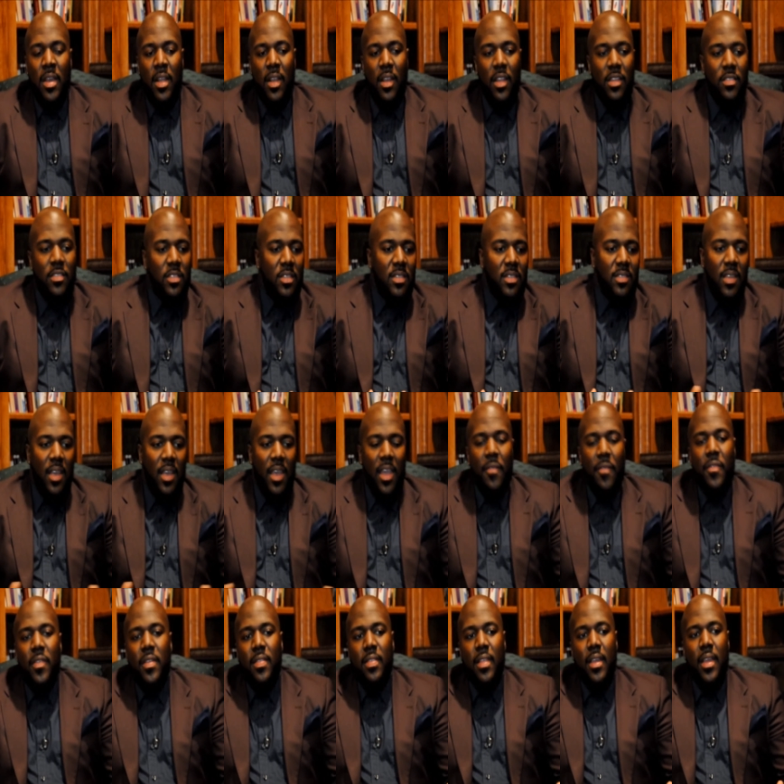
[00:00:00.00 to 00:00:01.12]
listening to
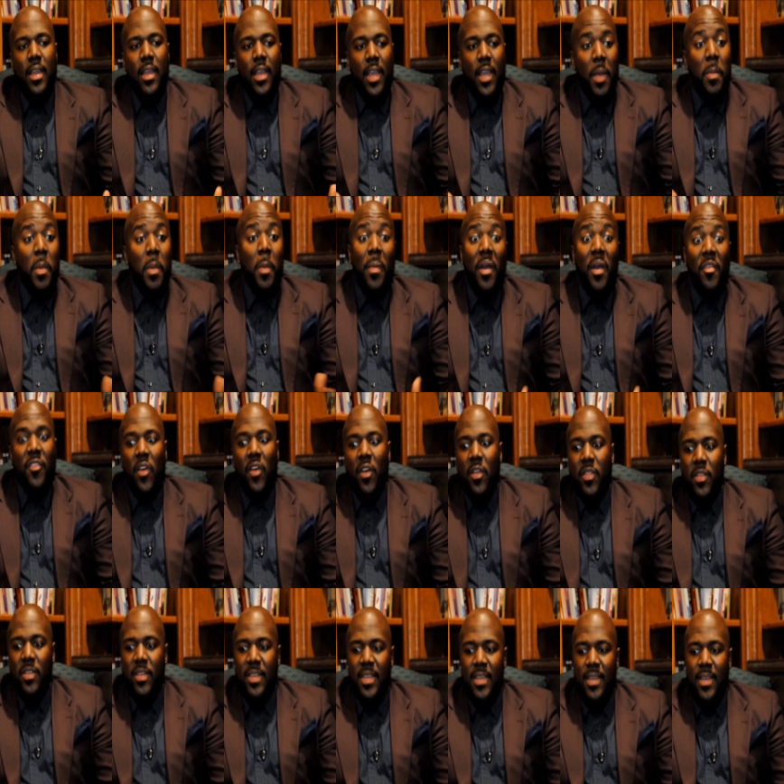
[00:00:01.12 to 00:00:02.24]
everything him and my
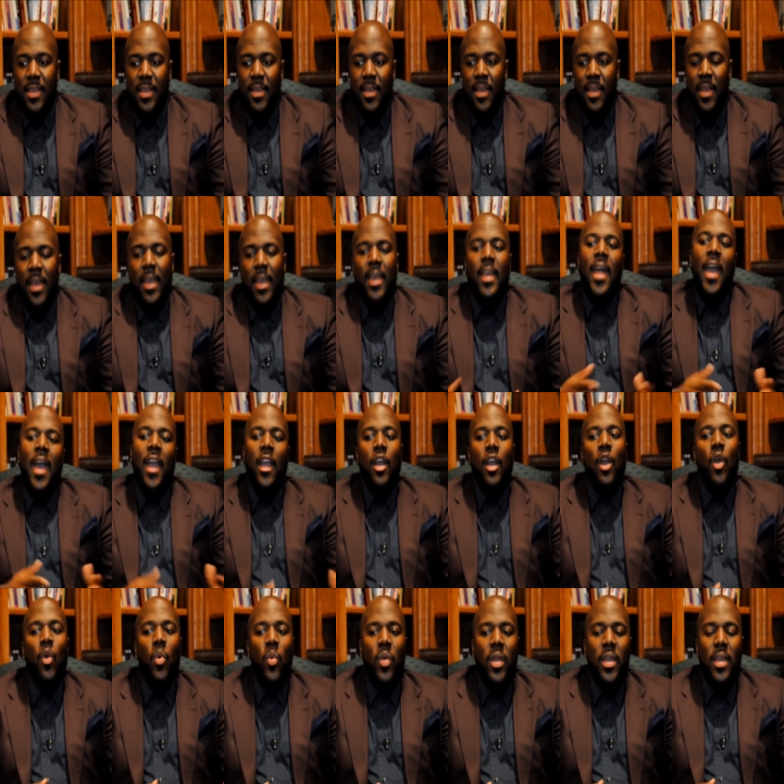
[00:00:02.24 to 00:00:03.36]
father did, and I'd
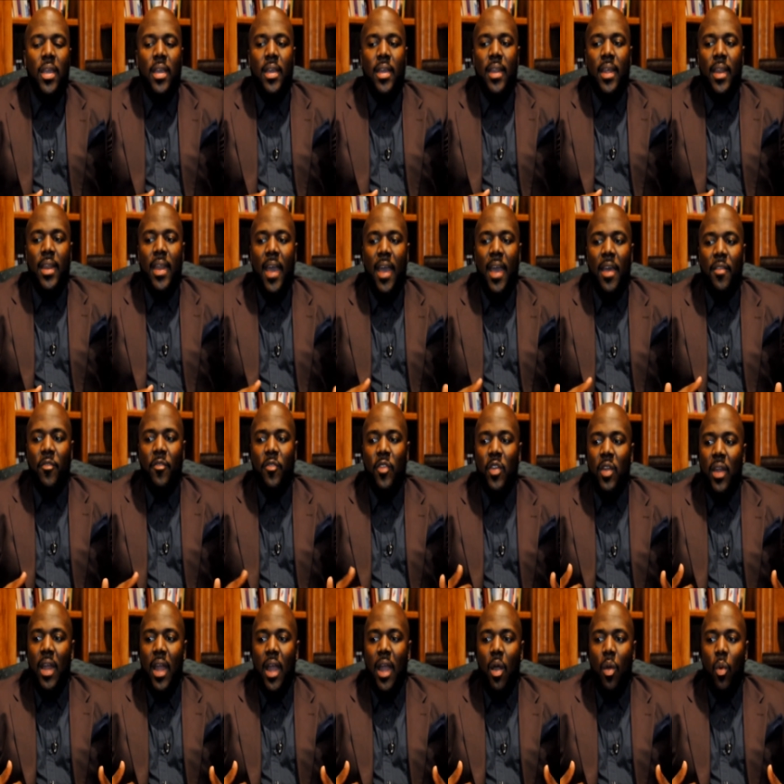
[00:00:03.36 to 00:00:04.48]
go in and I'd
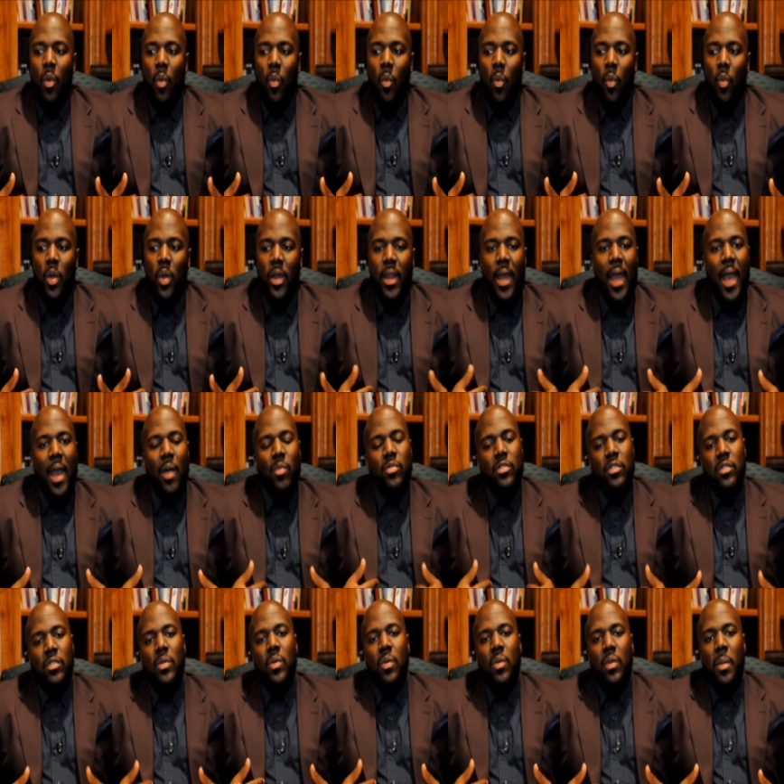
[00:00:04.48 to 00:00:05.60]
figure out what I was
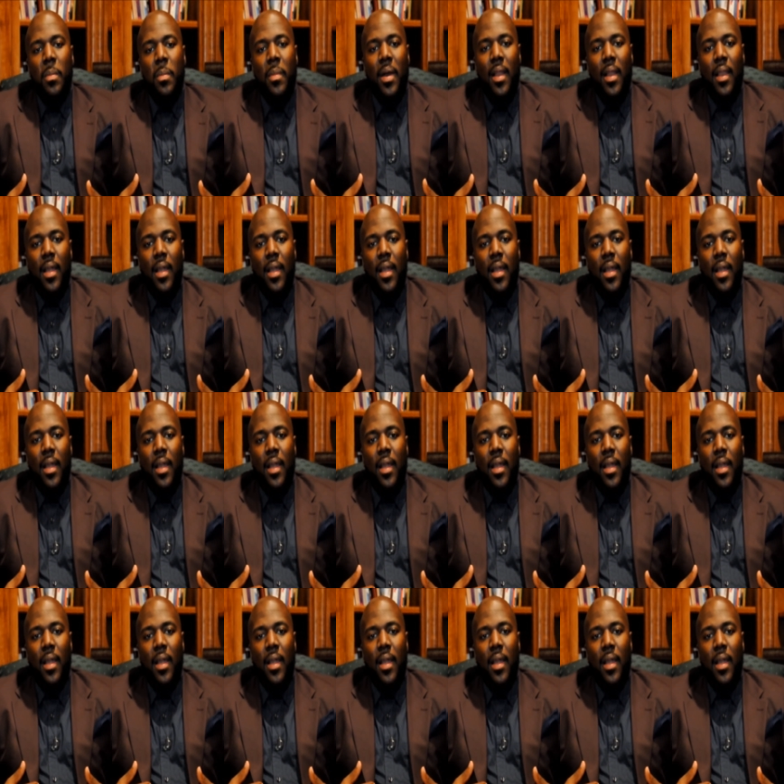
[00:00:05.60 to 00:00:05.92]
doing in my